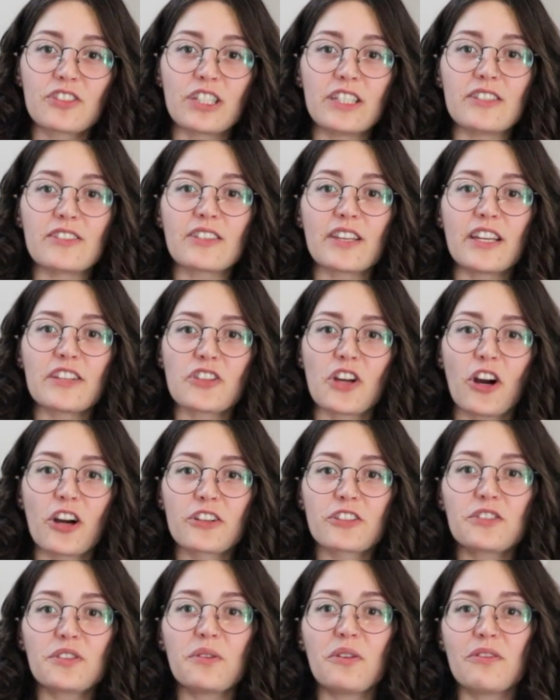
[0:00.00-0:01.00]
it's
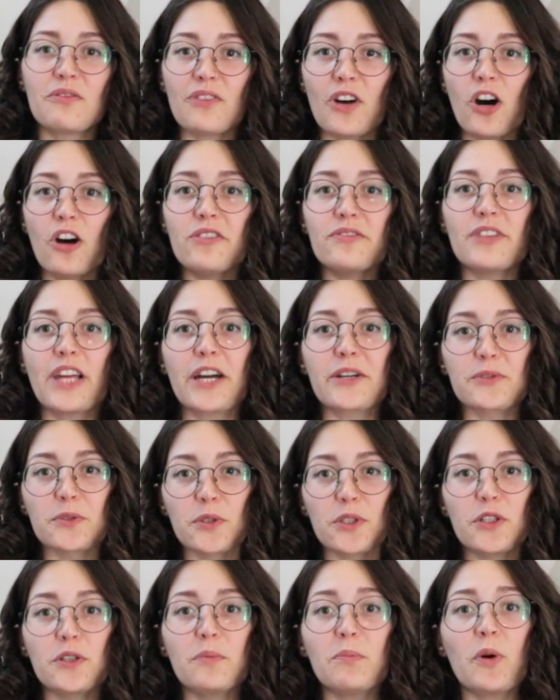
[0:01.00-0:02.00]
hard to evolve that
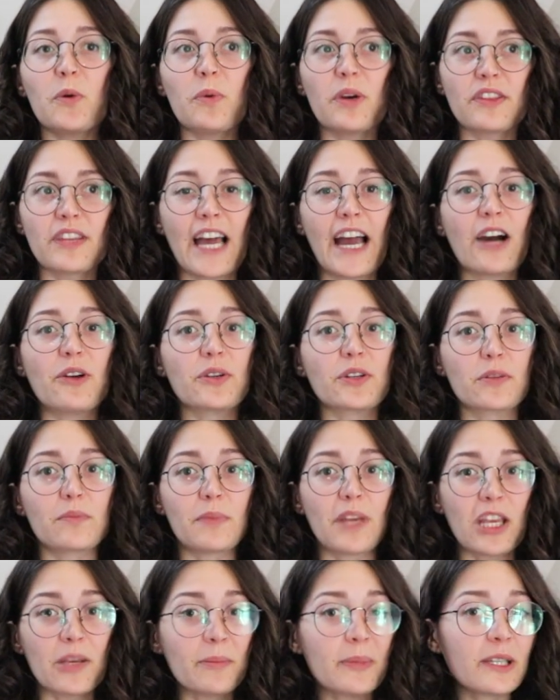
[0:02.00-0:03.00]
room with how your
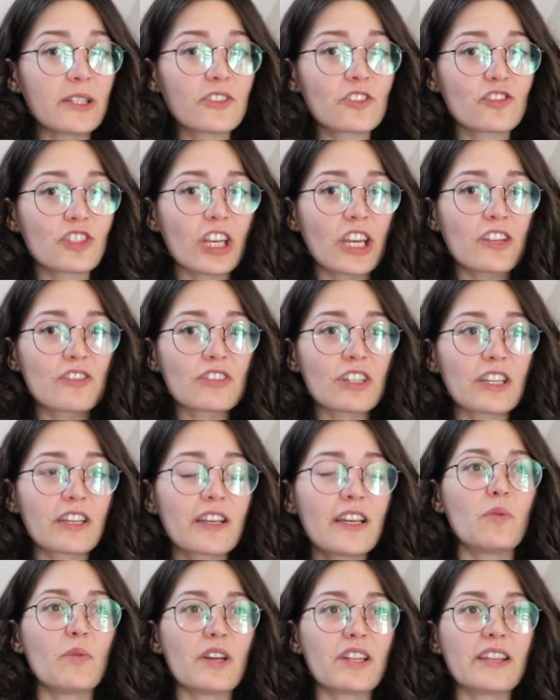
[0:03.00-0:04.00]
baby is
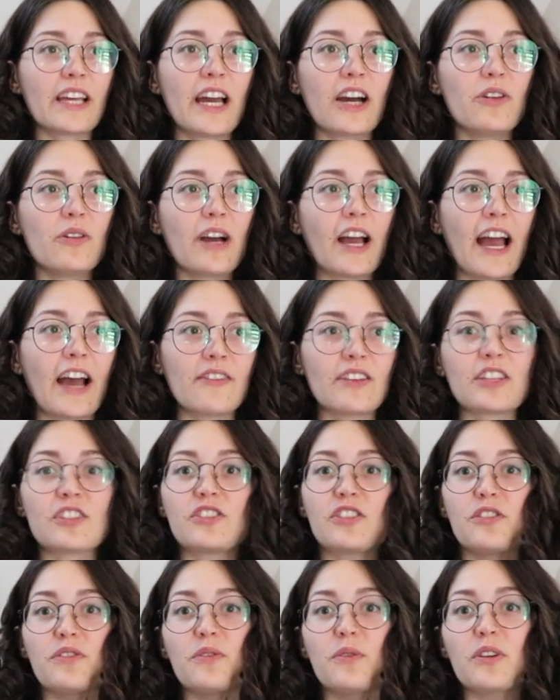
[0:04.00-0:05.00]
changing without having
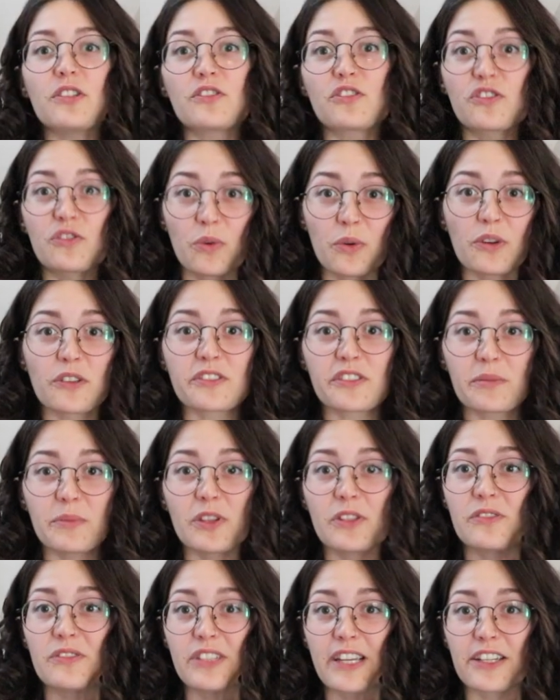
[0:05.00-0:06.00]
to store some
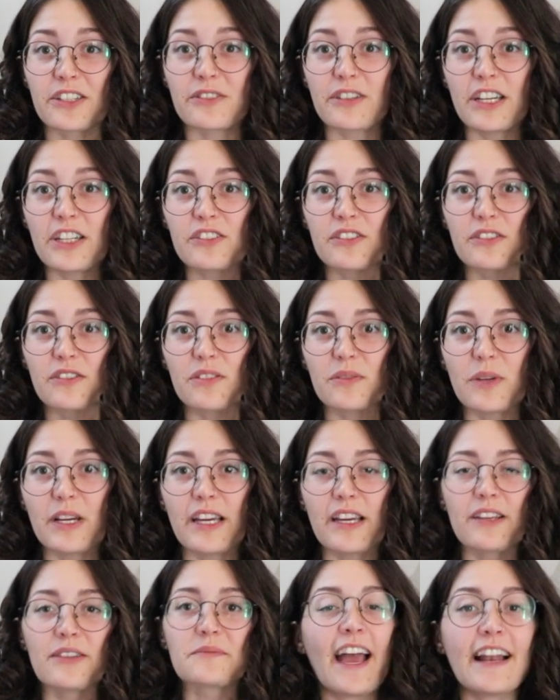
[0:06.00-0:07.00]
of those decorations
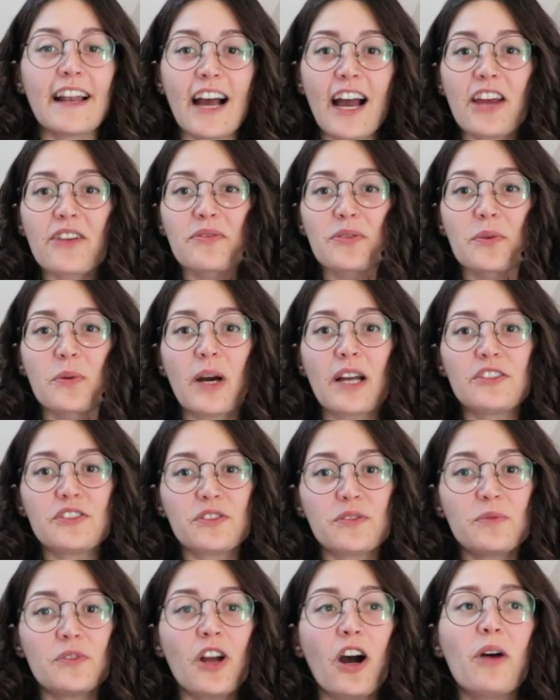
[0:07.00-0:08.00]
away. And I, for one,
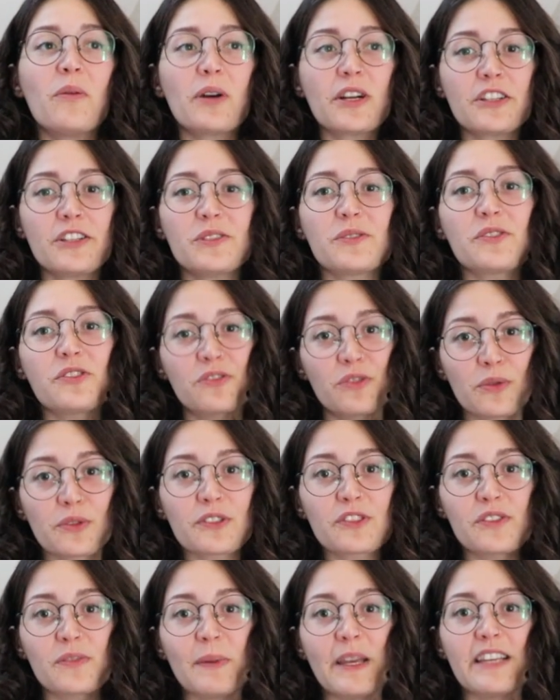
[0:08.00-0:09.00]
do not want to use
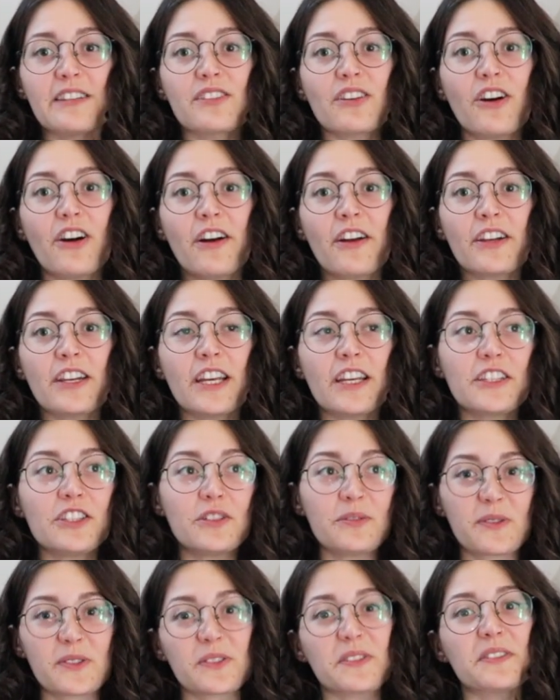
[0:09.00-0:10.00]
storage space on
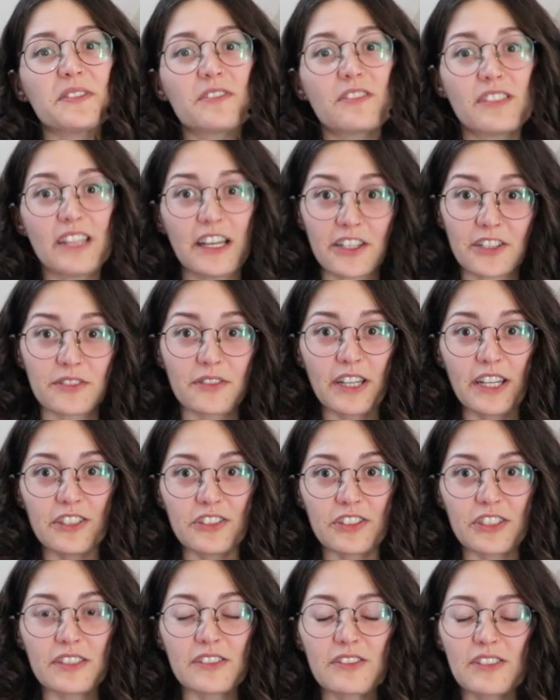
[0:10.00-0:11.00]
useless
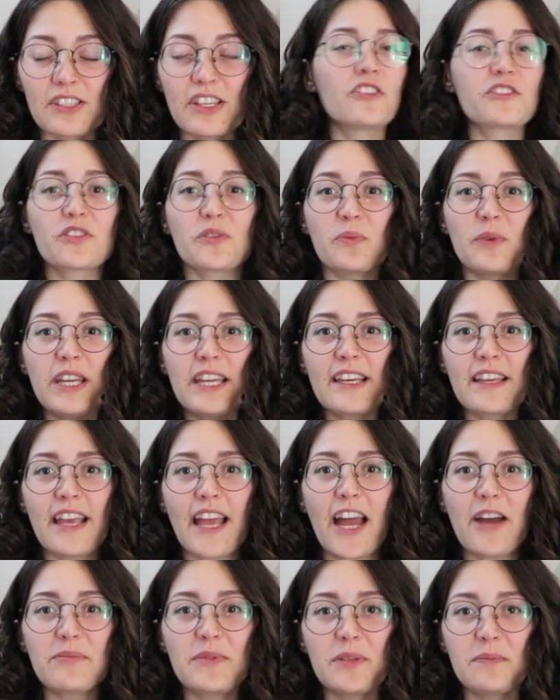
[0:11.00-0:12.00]
decorations. So we
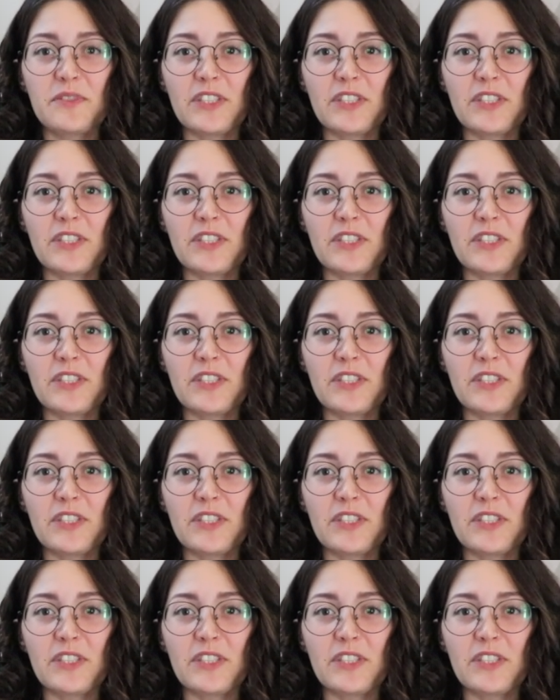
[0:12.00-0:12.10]
kept the